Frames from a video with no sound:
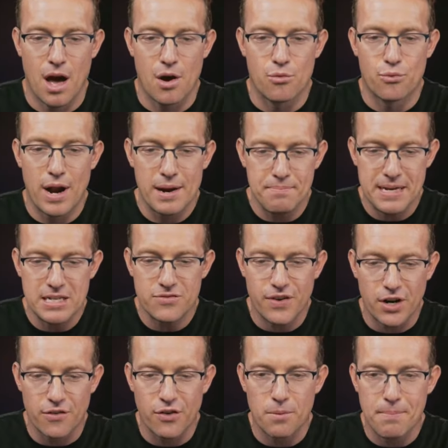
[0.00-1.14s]
Red means
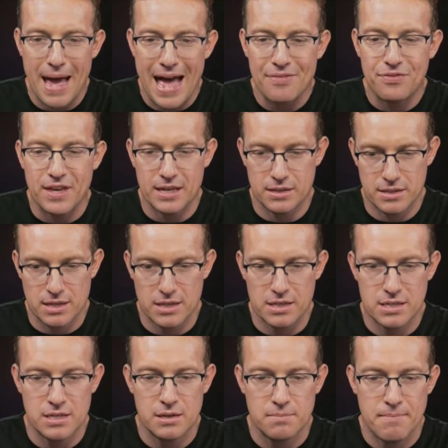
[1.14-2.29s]
very, very bad things in
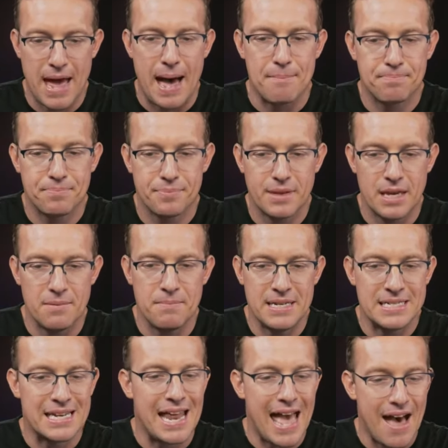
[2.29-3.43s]
this map. It means
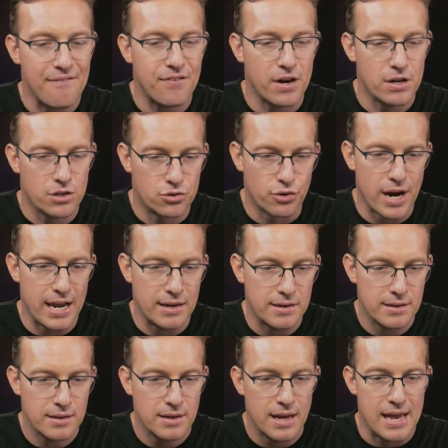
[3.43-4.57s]
an F grade.
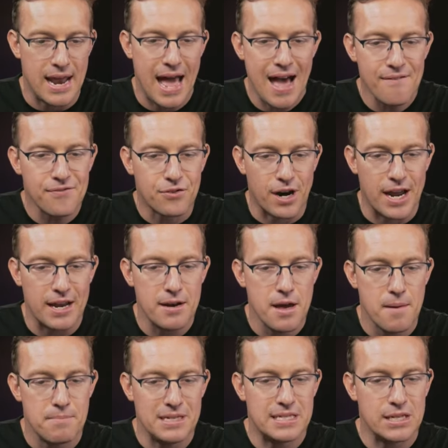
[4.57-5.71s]
An F grade
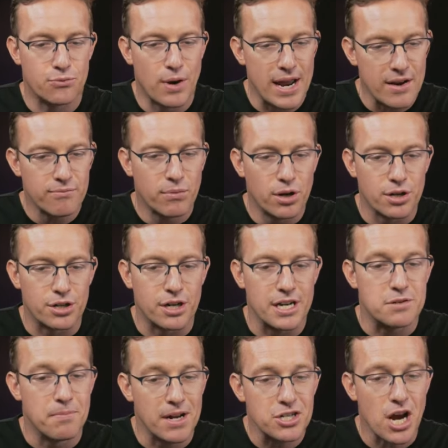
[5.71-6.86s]
means the rate of murder is
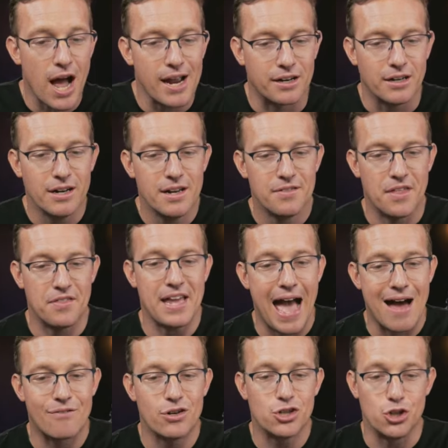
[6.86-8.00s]
much higher than the
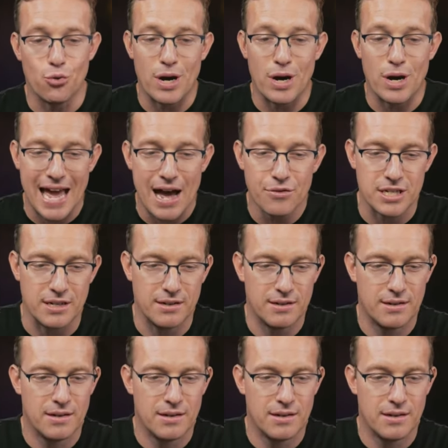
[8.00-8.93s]
average U.S. county.